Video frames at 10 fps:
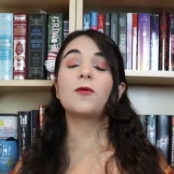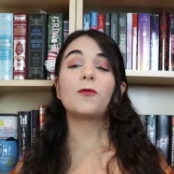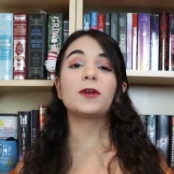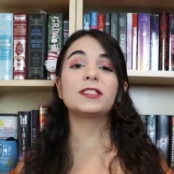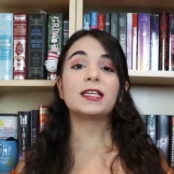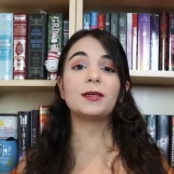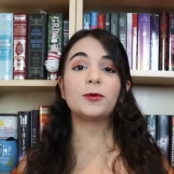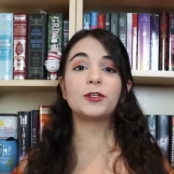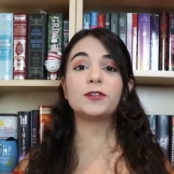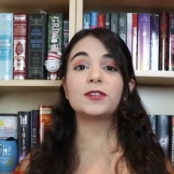What's a
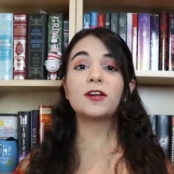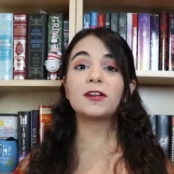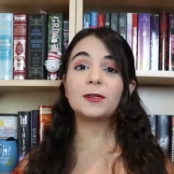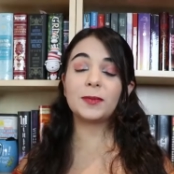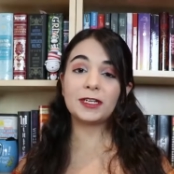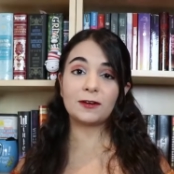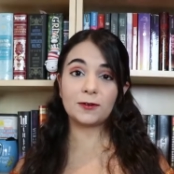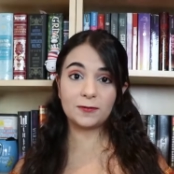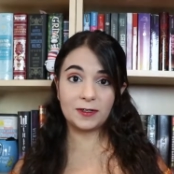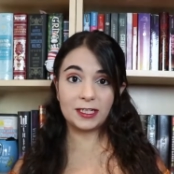book you started but
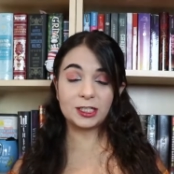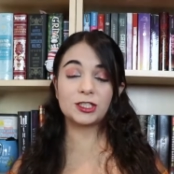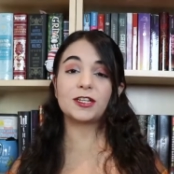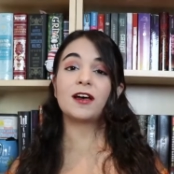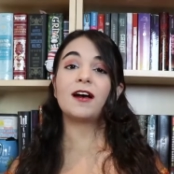never finished?